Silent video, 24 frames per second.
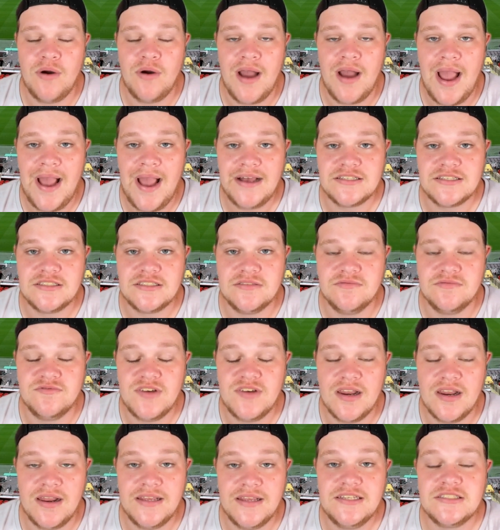at Aston
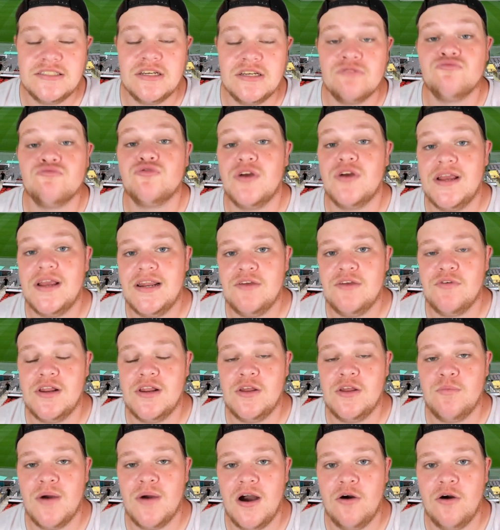Villa. He's done really
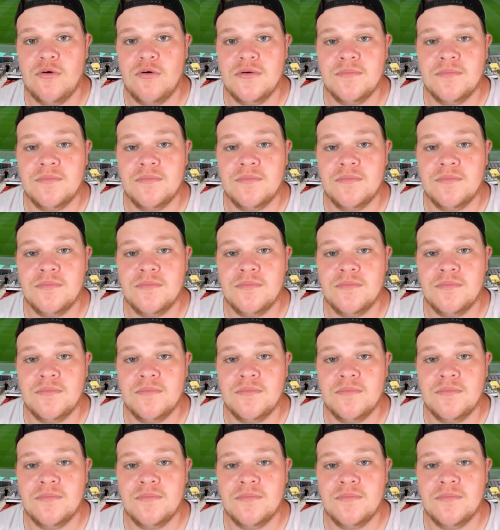well.